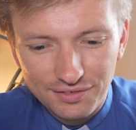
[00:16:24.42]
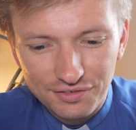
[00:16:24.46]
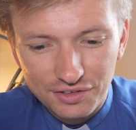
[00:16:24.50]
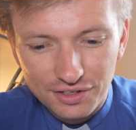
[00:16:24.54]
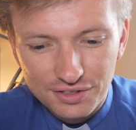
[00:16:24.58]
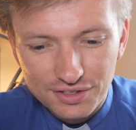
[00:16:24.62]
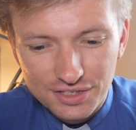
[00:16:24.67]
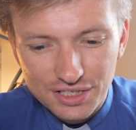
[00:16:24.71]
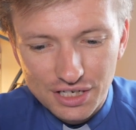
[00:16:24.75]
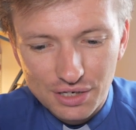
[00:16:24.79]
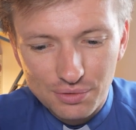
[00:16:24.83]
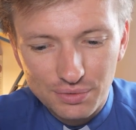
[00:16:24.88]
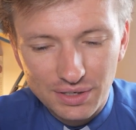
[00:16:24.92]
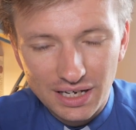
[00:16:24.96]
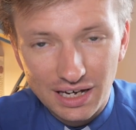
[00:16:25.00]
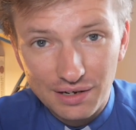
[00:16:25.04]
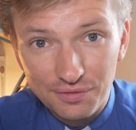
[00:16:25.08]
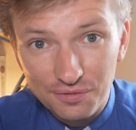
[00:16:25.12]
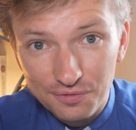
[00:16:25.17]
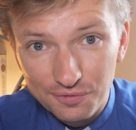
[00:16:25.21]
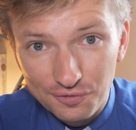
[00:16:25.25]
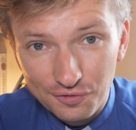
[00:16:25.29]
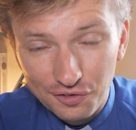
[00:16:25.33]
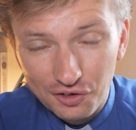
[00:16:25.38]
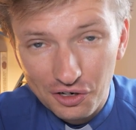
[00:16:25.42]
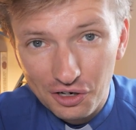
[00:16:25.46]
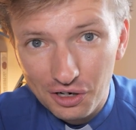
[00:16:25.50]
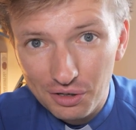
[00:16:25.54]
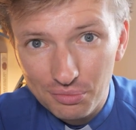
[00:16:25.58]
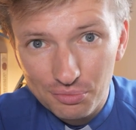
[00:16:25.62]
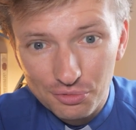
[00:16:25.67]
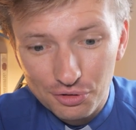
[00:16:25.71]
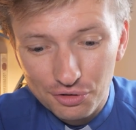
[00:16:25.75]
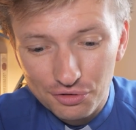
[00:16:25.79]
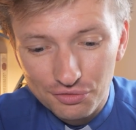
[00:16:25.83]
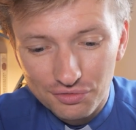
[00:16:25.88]
And so we have
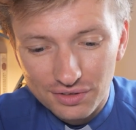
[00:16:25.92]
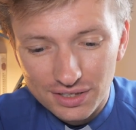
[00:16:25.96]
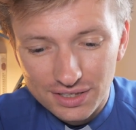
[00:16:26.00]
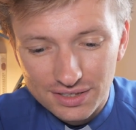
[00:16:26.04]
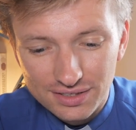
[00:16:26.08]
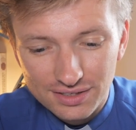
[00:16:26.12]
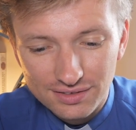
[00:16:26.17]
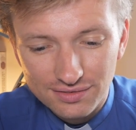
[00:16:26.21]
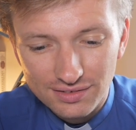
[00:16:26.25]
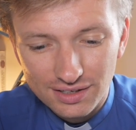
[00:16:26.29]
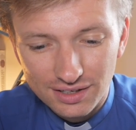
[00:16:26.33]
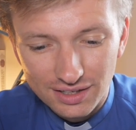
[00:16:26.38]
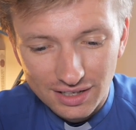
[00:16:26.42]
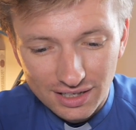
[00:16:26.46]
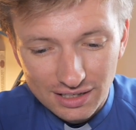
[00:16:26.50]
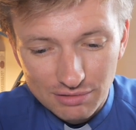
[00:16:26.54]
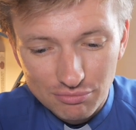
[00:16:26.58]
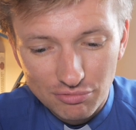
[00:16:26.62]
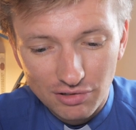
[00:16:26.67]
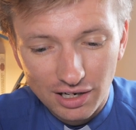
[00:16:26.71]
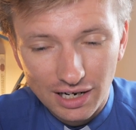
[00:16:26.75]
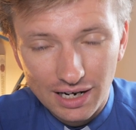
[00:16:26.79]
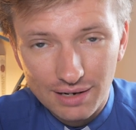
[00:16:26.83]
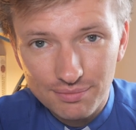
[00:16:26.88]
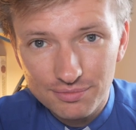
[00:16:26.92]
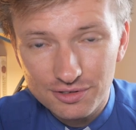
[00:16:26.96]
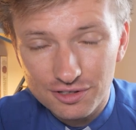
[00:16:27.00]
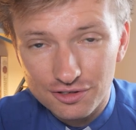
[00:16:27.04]
far more reason than Abraham